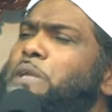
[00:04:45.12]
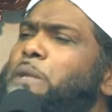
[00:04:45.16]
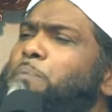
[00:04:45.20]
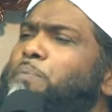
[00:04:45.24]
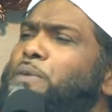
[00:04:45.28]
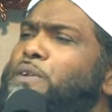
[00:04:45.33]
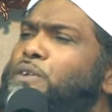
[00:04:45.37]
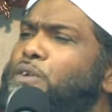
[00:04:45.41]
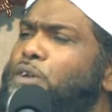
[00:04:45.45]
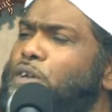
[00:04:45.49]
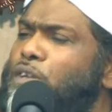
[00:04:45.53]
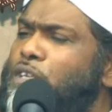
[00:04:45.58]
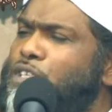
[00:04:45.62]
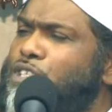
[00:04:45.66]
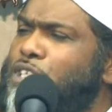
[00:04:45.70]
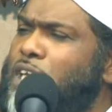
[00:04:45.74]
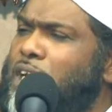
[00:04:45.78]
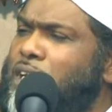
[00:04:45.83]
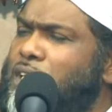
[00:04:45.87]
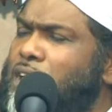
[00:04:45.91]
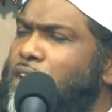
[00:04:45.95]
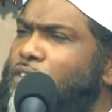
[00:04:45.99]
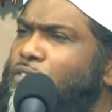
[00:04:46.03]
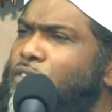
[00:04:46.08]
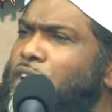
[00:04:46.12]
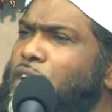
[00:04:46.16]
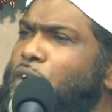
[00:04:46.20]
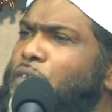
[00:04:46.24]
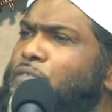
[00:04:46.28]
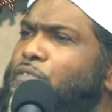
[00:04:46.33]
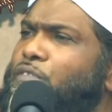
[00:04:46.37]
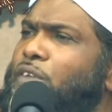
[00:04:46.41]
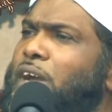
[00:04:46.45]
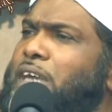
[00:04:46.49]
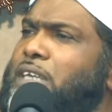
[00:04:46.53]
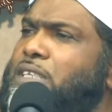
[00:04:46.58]
people, you got to check the grain
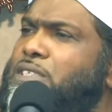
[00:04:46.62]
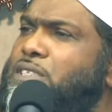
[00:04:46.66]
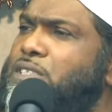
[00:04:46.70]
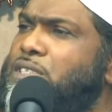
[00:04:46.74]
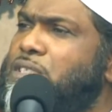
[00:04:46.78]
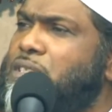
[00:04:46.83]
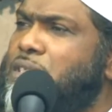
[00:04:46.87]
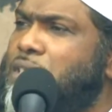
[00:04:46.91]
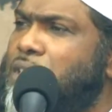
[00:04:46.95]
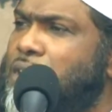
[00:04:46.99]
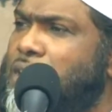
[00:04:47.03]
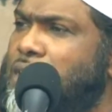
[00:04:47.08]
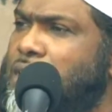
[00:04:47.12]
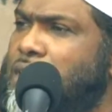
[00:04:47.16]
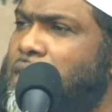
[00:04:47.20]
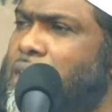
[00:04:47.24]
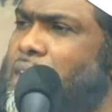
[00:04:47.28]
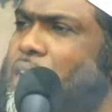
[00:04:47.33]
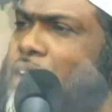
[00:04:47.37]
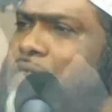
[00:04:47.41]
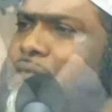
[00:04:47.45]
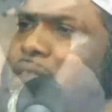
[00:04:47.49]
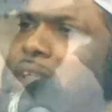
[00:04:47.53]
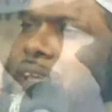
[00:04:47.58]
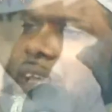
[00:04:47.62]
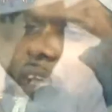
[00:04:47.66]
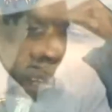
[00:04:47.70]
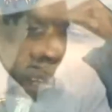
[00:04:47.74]
of rice if they